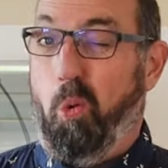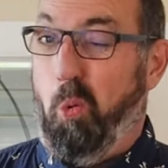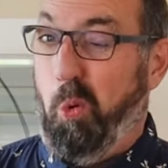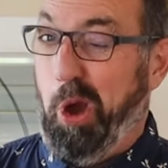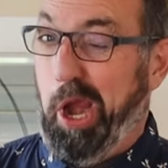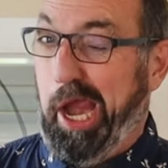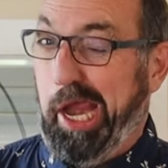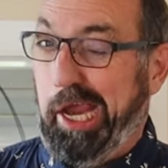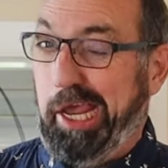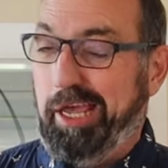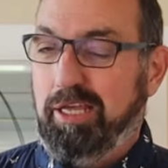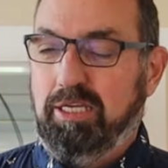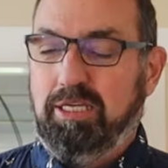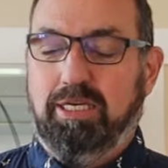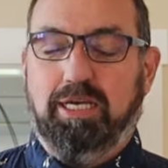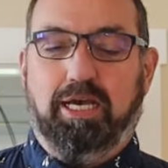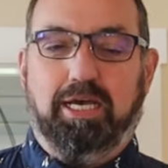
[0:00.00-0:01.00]
Wink.
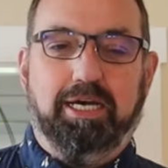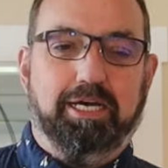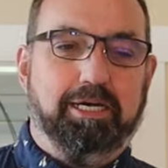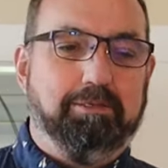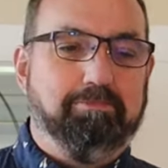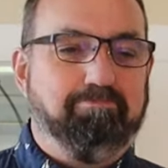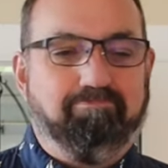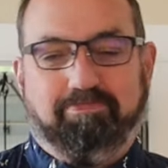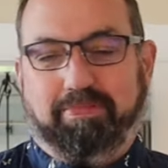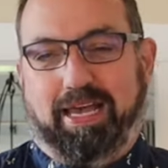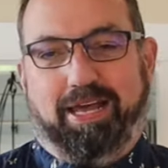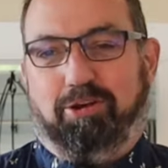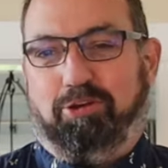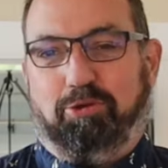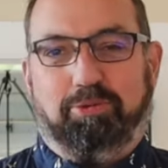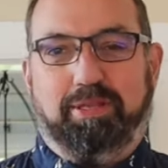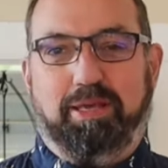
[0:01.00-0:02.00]
Um,
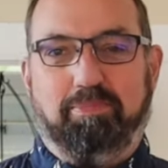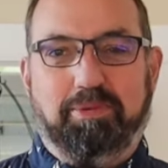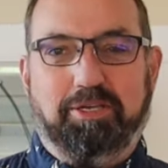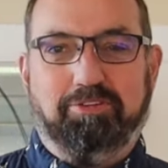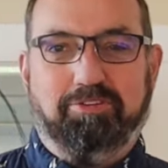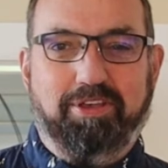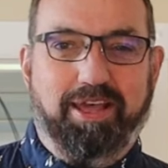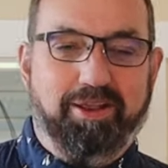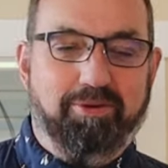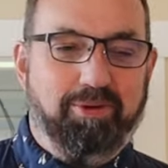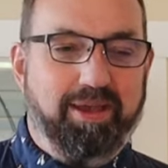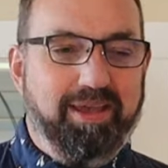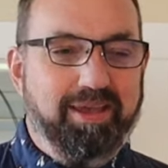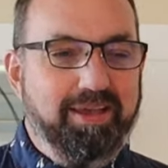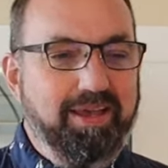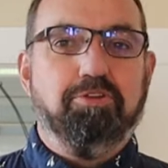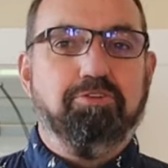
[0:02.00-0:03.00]
I don't know what that means.
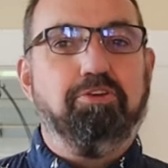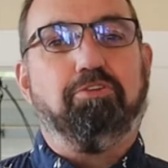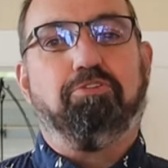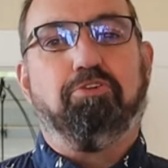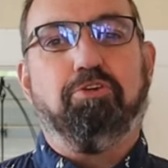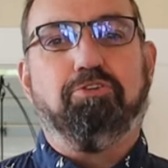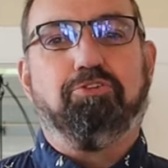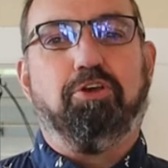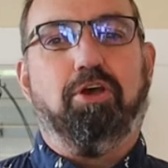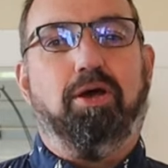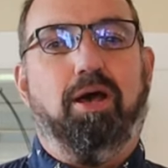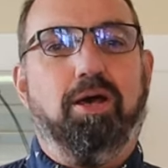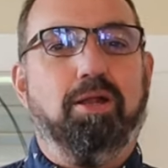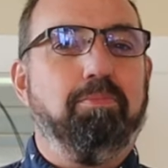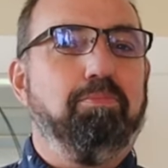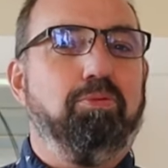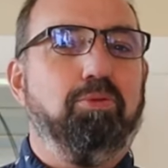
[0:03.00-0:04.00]
Anyway, just search
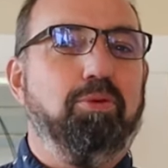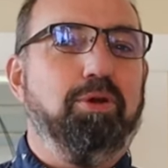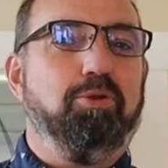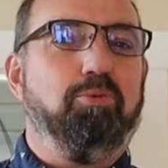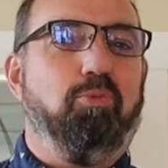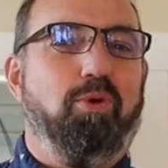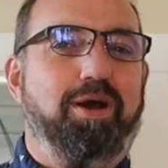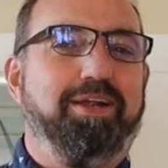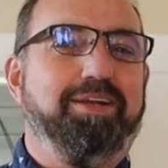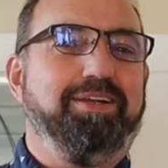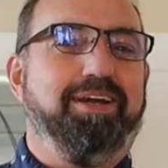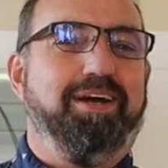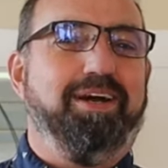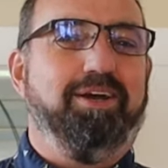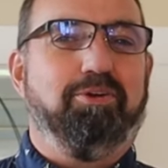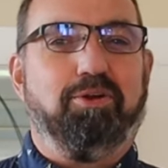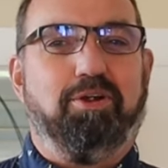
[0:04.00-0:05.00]
unemployed wine
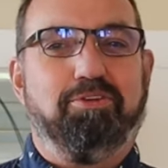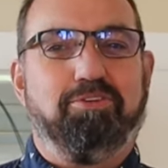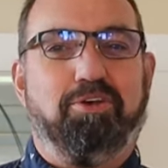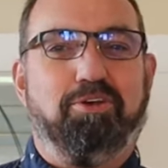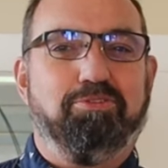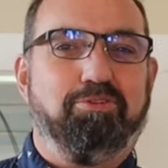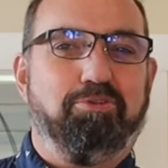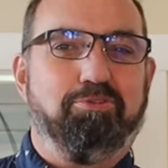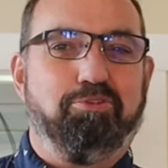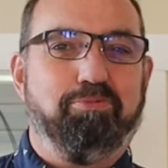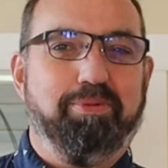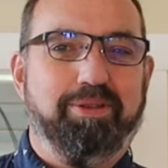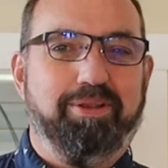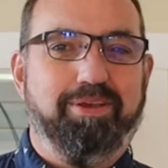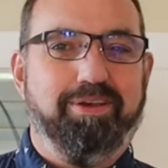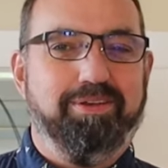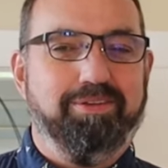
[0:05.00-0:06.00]
guy across all social
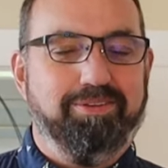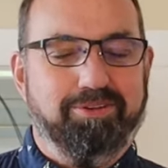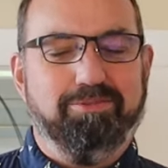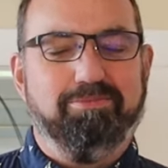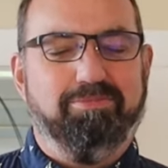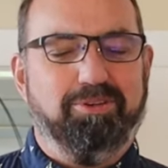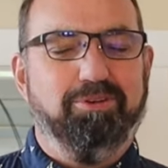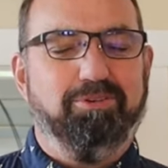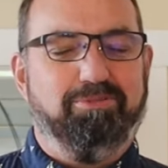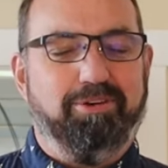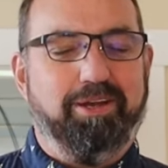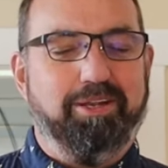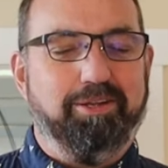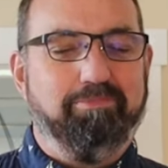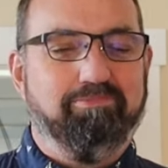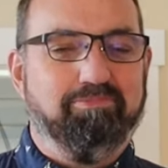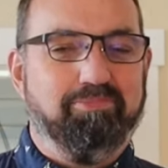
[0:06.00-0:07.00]
media and you'll, you'll
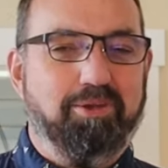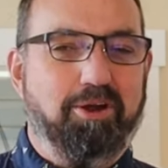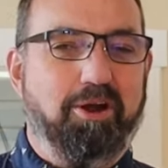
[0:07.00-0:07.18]
find him.